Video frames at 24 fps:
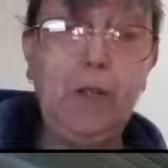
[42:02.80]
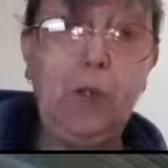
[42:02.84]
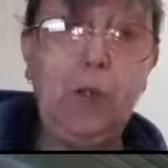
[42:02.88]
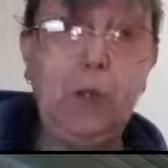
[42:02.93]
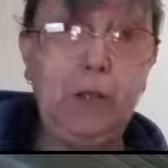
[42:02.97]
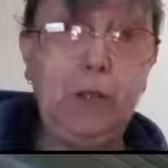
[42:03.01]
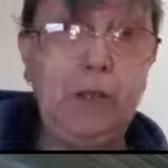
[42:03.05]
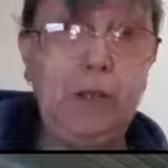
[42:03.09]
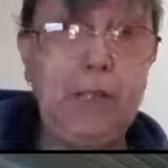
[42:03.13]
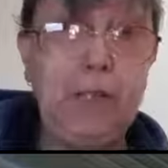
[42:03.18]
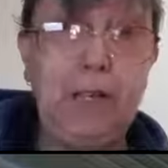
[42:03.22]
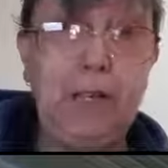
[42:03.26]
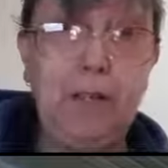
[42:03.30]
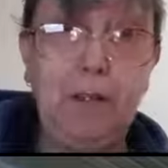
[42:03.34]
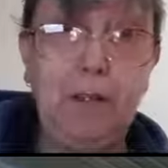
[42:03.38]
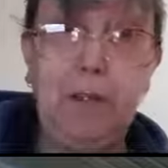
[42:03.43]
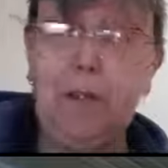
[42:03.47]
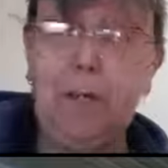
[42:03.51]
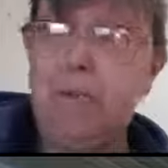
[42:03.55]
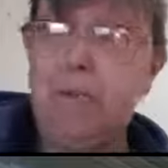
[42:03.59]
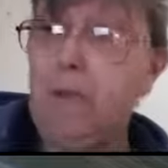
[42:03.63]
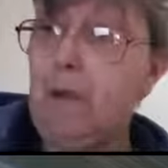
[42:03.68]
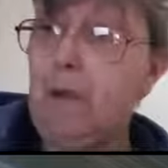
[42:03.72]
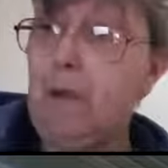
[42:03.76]
for Senate
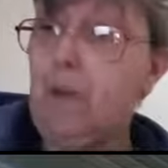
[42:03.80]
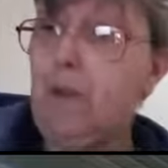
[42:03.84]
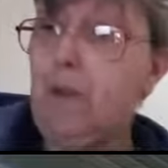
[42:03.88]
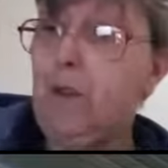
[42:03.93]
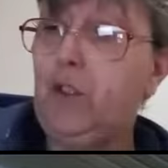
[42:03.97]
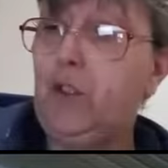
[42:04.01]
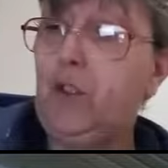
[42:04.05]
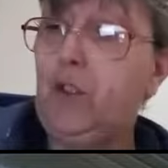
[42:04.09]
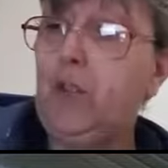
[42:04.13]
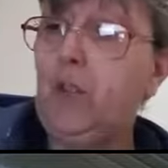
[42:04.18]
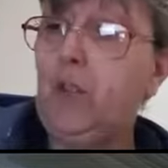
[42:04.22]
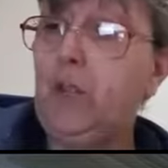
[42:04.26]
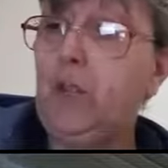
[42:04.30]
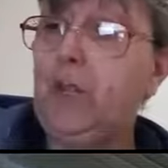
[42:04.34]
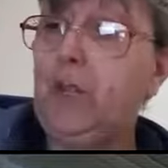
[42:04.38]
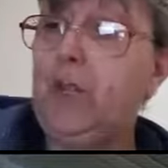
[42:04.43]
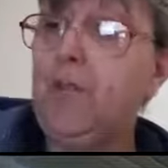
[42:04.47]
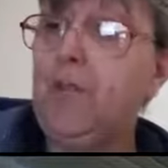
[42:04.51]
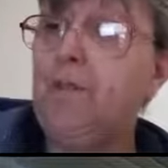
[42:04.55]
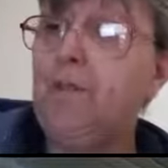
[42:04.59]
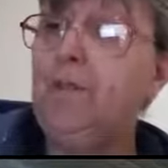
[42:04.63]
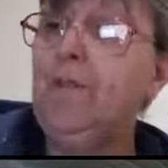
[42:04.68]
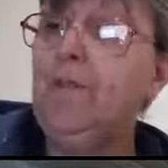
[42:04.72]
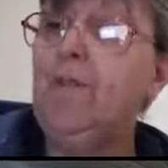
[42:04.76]
members. Do you know what I
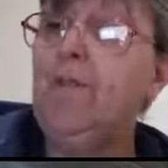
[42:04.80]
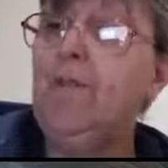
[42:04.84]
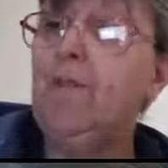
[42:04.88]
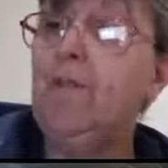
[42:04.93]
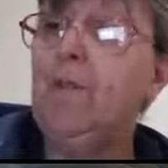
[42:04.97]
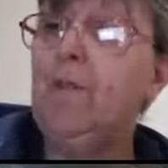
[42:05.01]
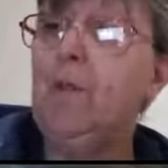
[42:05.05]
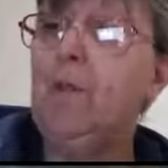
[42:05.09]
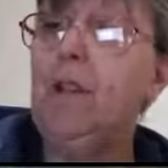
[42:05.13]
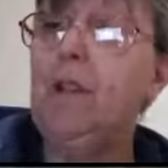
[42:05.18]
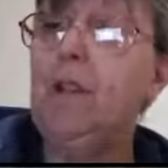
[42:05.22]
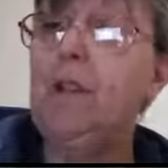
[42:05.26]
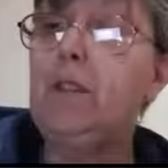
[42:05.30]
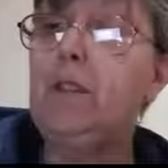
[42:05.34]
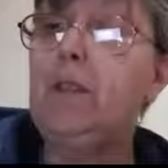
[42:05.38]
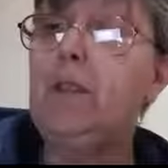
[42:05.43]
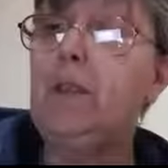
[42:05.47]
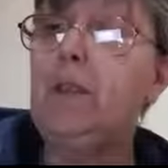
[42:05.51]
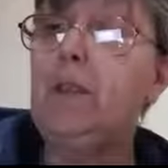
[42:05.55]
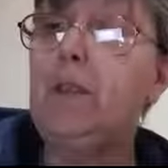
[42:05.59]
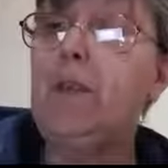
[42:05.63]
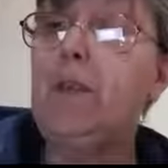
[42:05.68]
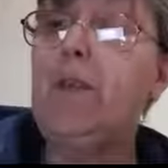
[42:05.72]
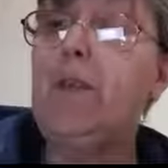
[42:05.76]
mean?
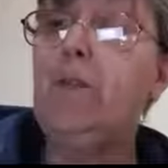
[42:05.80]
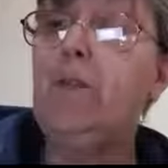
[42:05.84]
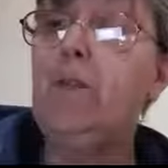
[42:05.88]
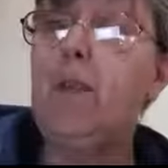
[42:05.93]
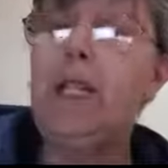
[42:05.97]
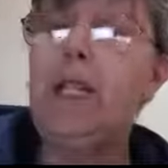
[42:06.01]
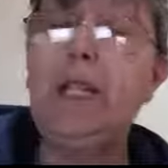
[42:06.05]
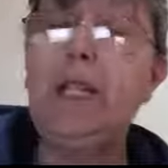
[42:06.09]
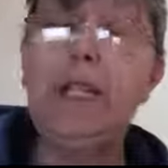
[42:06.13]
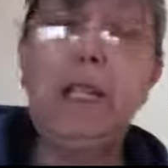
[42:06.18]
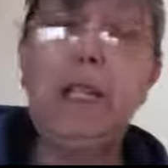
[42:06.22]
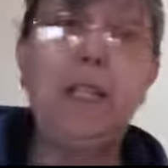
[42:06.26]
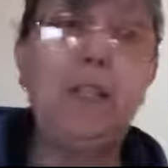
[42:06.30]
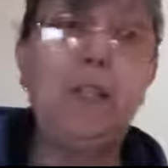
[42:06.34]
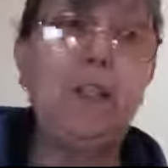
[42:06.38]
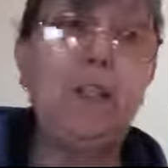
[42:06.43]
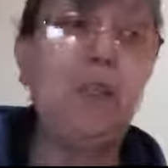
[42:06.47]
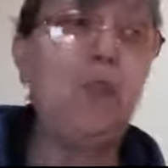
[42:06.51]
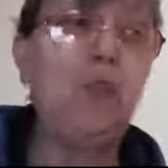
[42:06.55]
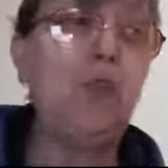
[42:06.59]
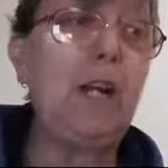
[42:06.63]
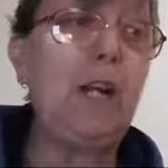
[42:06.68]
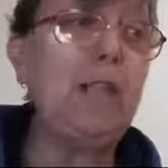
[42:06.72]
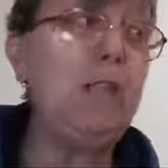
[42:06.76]
Because everybody gets
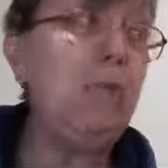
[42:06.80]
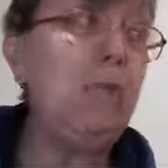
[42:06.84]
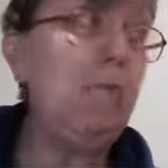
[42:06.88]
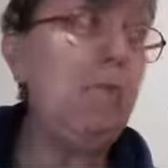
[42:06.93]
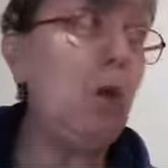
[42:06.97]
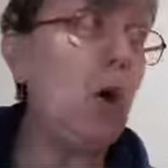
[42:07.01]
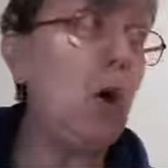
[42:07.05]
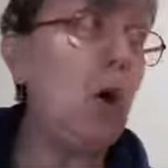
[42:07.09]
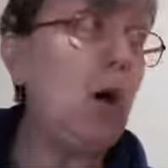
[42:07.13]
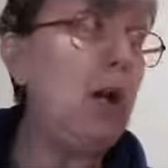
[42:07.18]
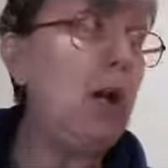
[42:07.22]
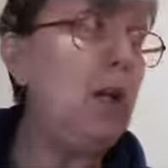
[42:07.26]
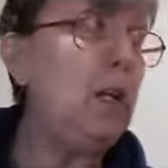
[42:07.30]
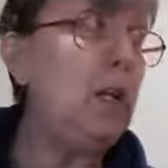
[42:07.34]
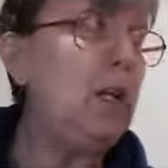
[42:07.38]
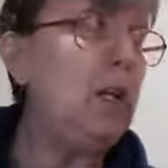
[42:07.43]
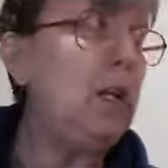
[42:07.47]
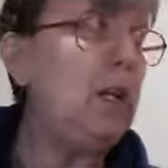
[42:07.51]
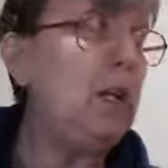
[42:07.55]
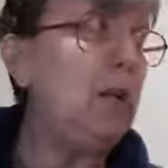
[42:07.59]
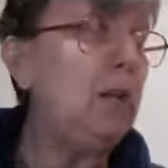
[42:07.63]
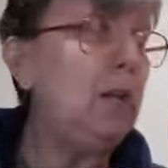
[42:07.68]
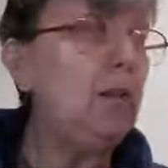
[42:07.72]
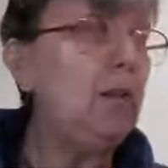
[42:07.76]
distracted by,
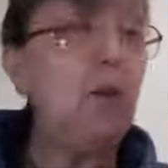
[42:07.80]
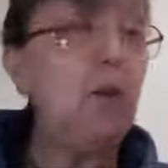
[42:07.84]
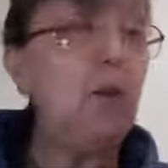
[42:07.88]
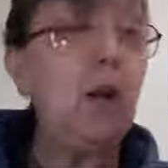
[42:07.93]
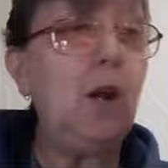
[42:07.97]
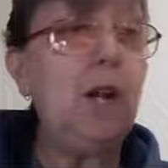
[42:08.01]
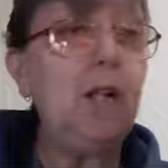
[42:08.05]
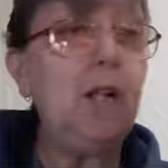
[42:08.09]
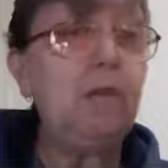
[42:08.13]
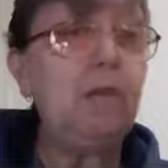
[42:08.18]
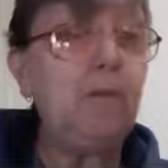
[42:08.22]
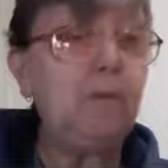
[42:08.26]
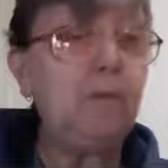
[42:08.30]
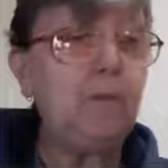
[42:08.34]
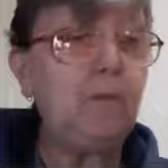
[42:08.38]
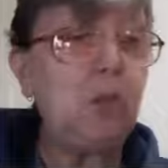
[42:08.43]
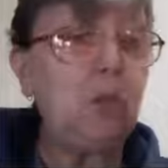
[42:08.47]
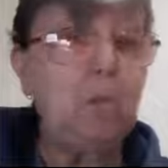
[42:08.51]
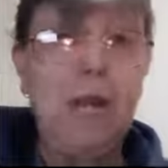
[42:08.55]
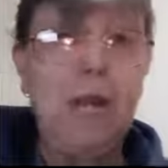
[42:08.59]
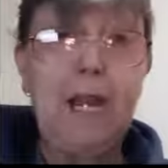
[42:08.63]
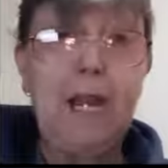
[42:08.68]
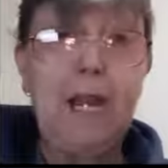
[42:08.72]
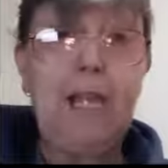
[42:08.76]
like,
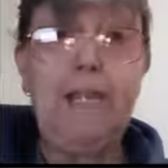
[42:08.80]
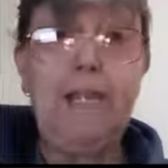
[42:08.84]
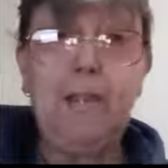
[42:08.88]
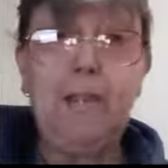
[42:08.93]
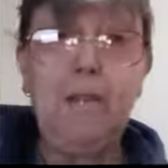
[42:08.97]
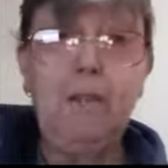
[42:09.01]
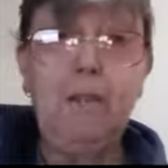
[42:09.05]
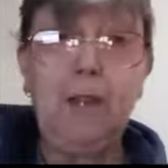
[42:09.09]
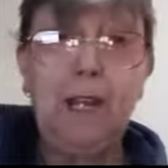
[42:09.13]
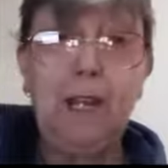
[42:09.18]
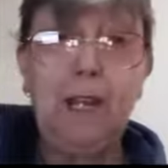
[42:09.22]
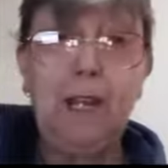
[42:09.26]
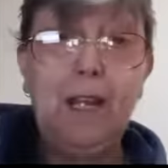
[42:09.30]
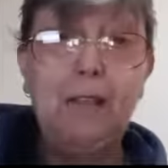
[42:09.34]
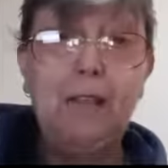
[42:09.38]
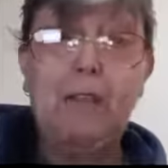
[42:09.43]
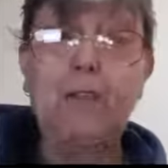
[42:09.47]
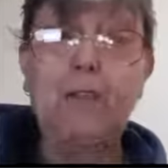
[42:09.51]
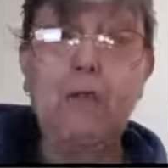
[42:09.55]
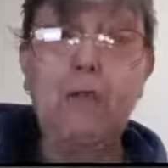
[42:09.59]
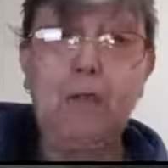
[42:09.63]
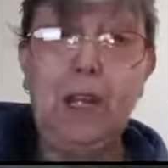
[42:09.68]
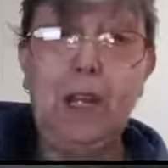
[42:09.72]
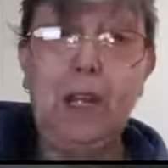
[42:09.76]
the main
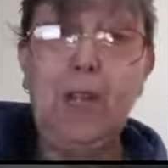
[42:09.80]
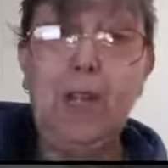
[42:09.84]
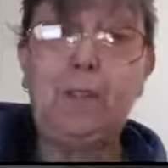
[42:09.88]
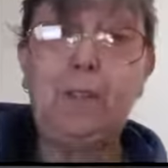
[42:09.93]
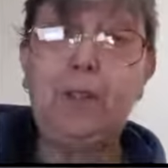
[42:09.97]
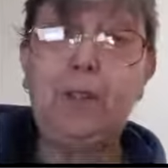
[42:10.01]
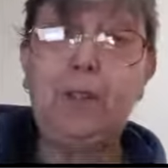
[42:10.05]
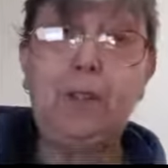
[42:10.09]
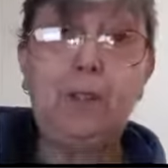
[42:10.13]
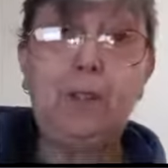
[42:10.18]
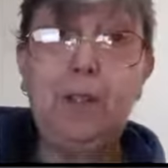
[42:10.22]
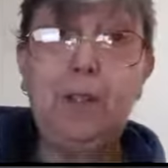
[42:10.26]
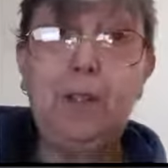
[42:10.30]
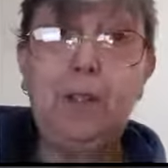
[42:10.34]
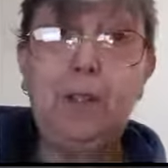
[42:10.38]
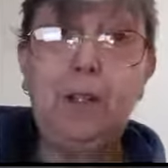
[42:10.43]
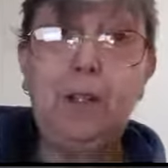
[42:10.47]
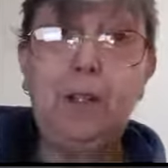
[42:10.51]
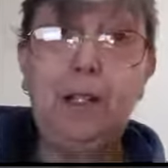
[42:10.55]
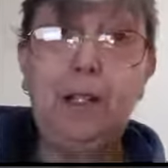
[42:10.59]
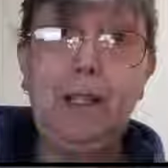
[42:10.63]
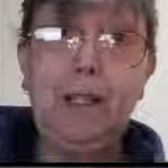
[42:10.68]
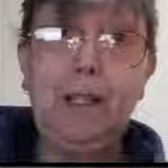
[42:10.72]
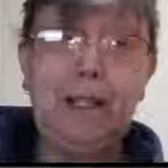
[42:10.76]
House of Reps
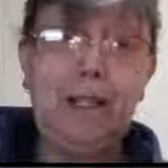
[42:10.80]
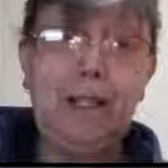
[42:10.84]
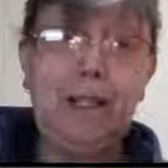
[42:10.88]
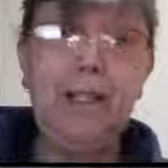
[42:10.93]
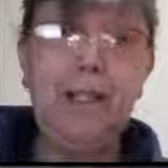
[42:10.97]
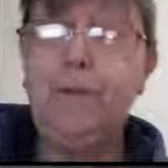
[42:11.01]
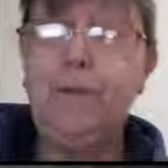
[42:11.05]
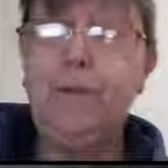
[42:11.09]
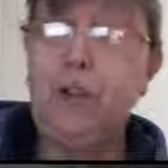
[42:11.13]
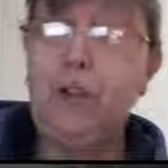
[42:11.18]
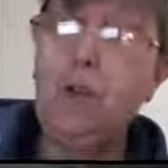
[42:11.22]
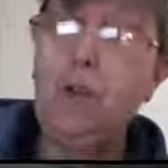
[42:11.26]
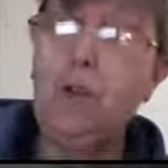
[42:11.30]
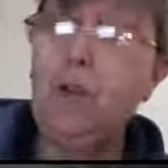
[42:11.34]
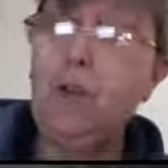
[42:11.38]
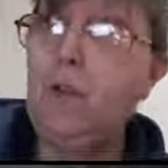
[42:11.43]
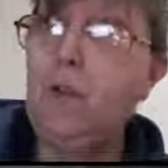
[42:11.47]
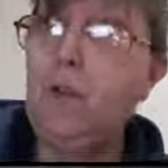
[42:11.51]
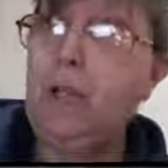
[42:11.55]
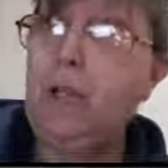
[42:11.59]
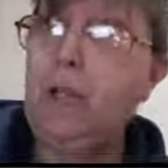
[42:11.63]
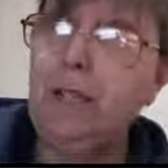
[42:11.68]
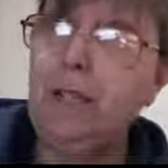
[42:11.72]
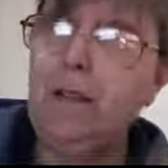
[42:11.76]
electives. Do you know
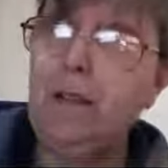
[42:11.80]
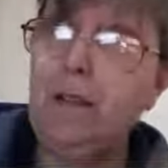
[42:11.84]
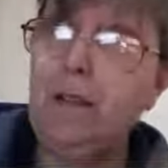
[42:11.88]
what I mean?